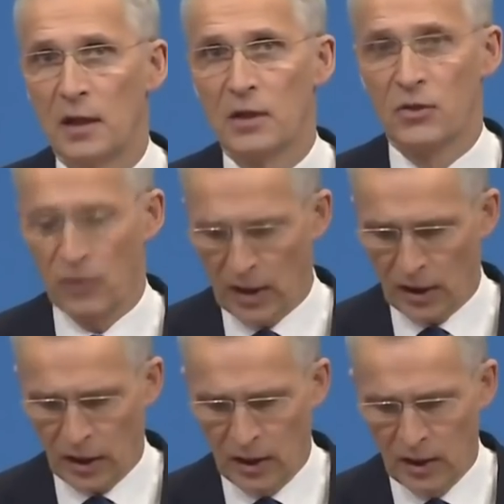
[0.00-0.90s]

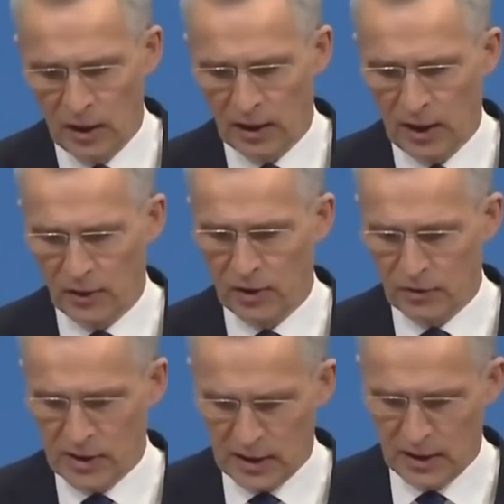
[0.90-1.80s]
strengthen their
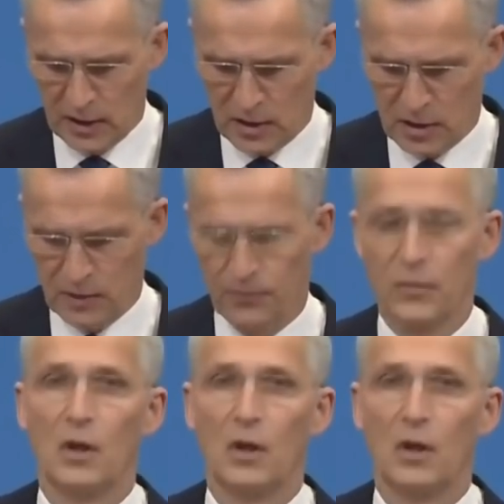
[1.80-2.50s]
resilience.